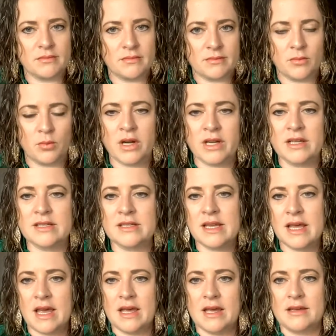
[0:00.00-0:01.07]
What does
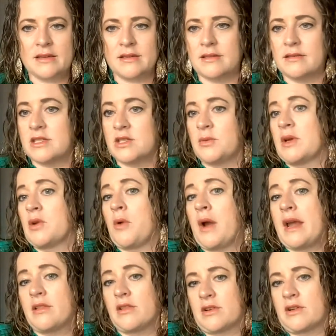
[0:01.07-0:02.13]
doing
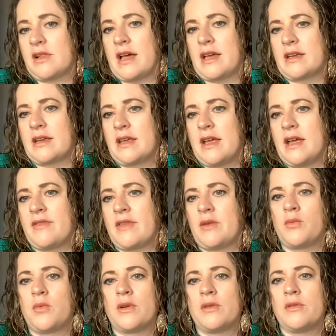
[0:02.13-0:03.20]
great look like? And
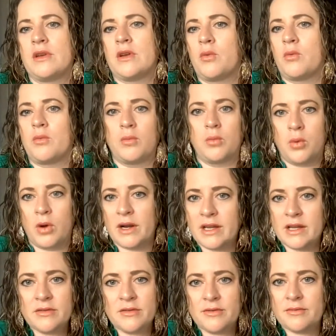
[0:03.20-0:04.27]
then, what
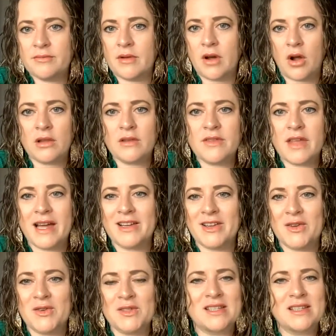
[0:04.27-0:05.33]
if all of that
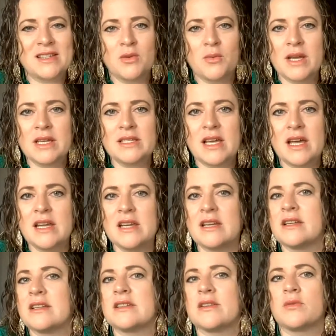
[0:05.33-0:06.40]
goes to the wayside and
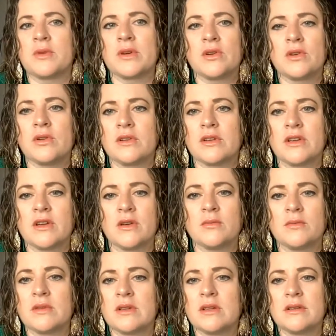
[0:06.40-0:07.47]
it's a real,
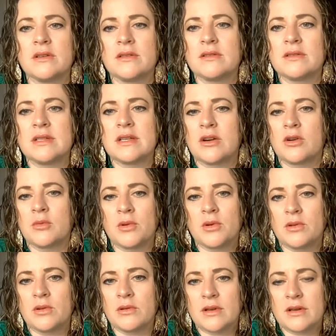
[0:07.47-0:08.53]

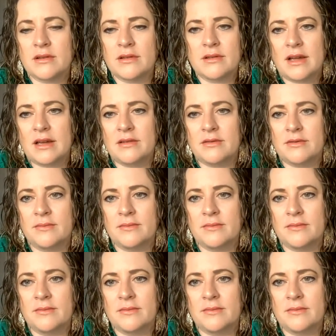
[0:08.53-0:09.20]
terrible kind of